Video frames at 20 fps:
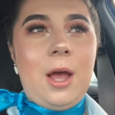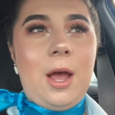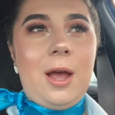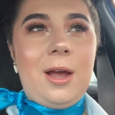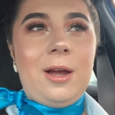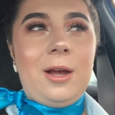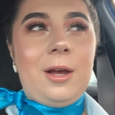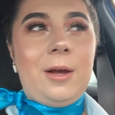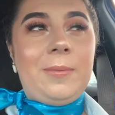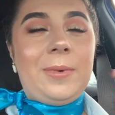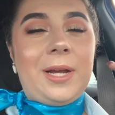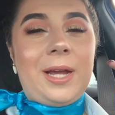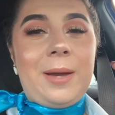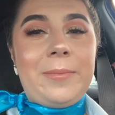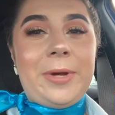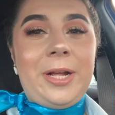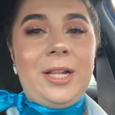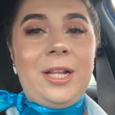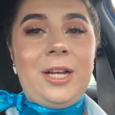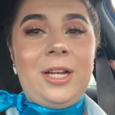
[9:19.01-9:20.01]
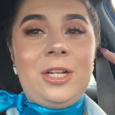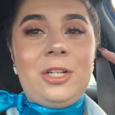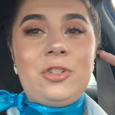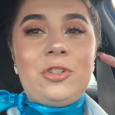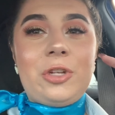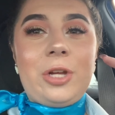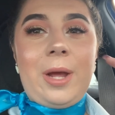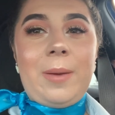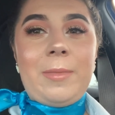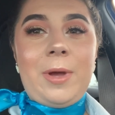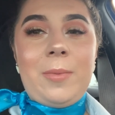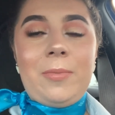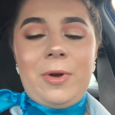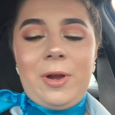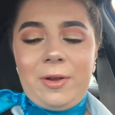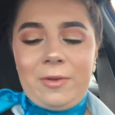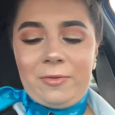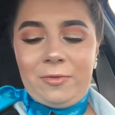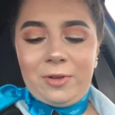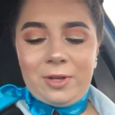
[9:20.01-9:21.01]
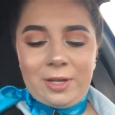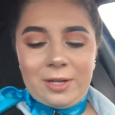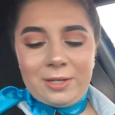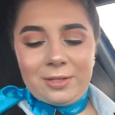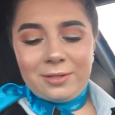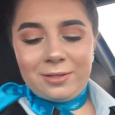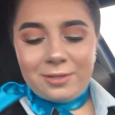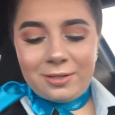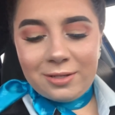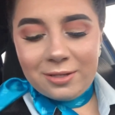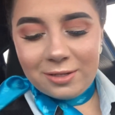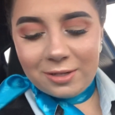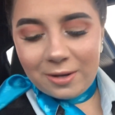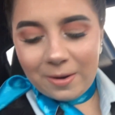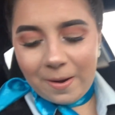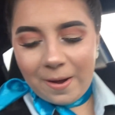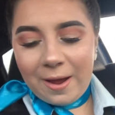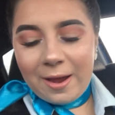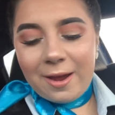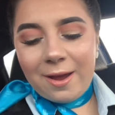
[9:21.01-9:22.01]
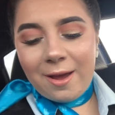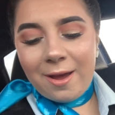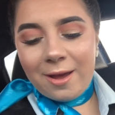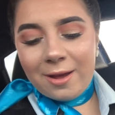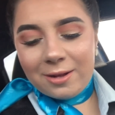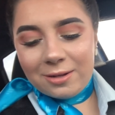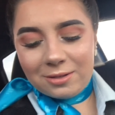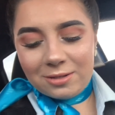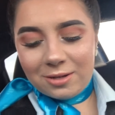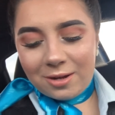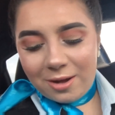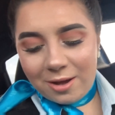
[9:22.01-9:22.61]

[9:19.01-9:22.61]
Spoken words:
I got my lunch, I got my breakfast, I got